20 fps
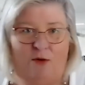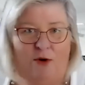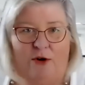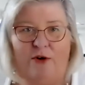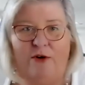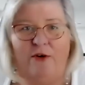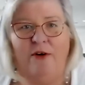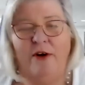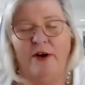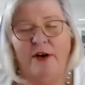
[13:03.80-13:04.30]

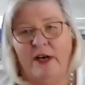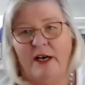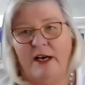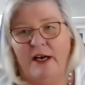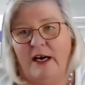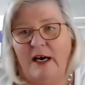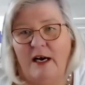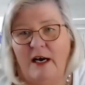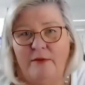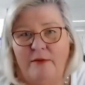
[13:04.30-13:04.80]
order,
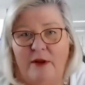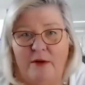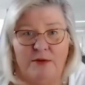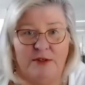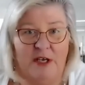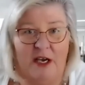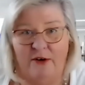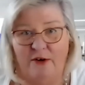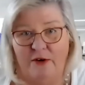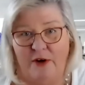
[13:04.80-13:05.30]
there
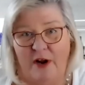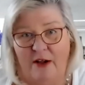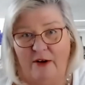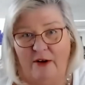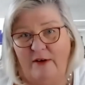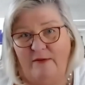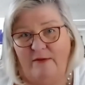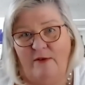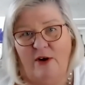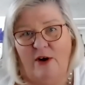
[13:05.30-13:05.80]
was a
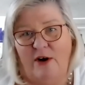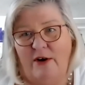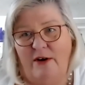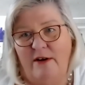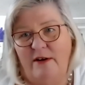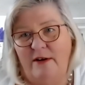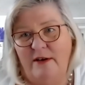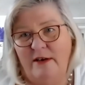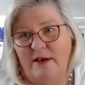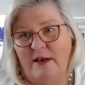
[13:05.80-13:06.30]
$100 gift
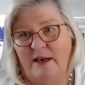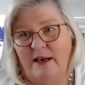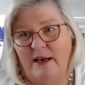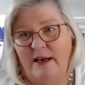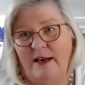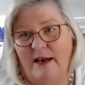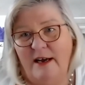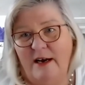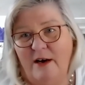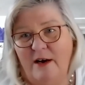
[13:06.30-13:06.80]
card
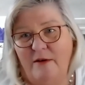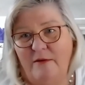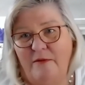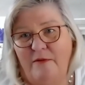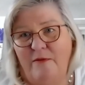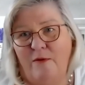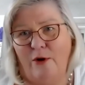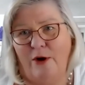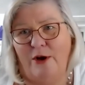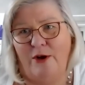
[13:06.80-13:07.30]

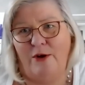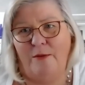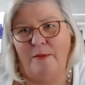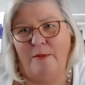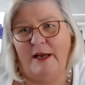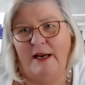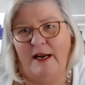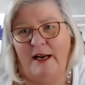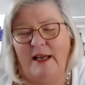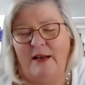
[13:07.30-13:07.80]
for you,
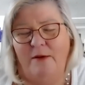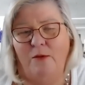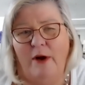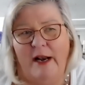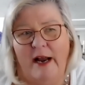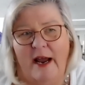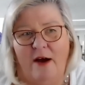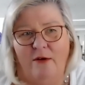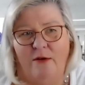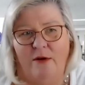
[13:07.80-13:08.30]
but it
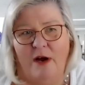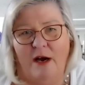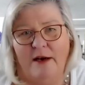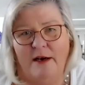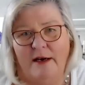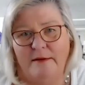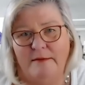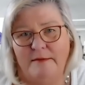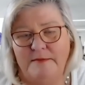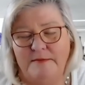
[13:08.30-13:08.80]
went out
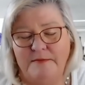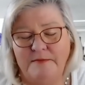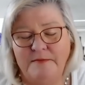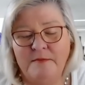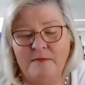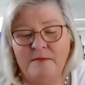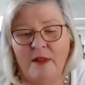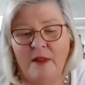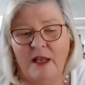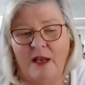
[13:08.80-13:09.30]
on
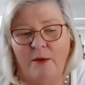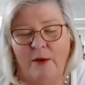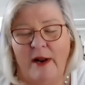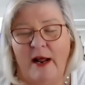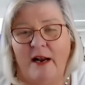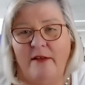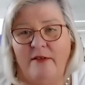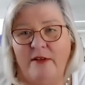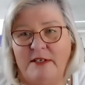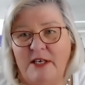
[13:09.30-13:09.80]

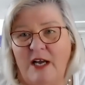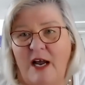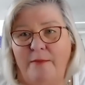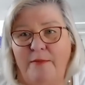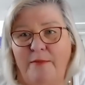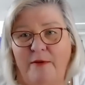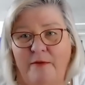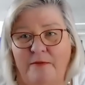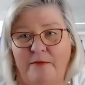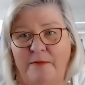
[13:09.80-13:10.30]
the
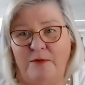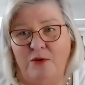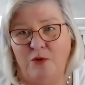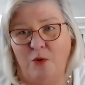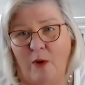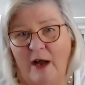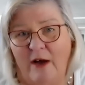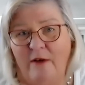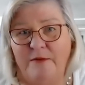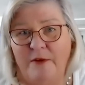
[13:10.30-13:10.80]
top of
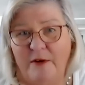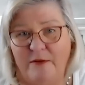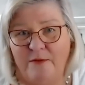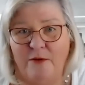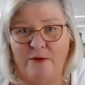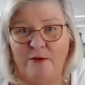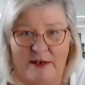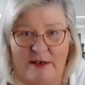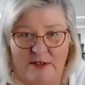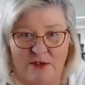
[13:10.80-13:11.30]
12
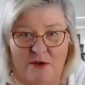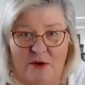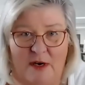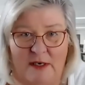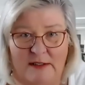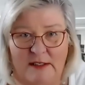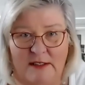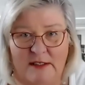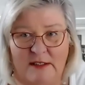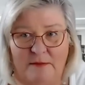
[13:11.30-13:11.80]
different
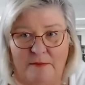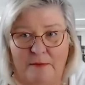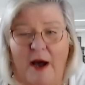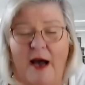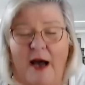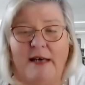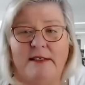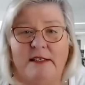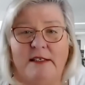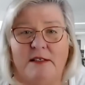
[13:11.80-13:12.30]
restaurants
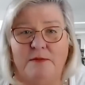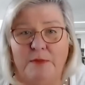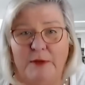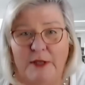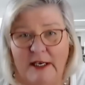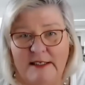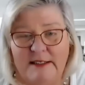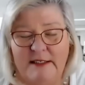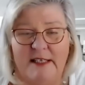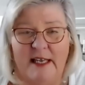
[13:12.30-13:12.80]
boxes,
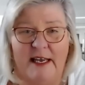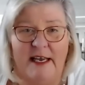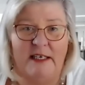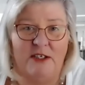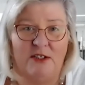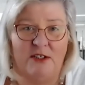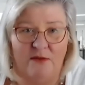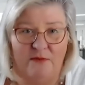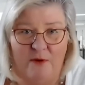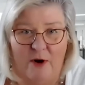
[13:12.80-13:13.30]
plus the
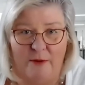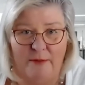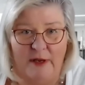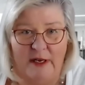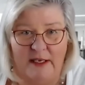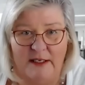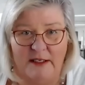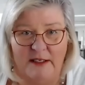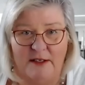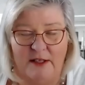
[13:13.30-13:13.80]
agents farmed
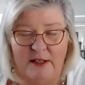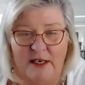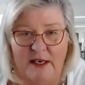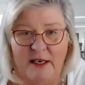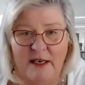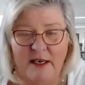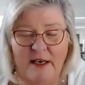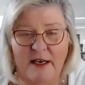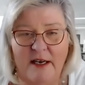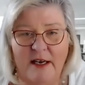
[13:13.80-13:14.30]
it into the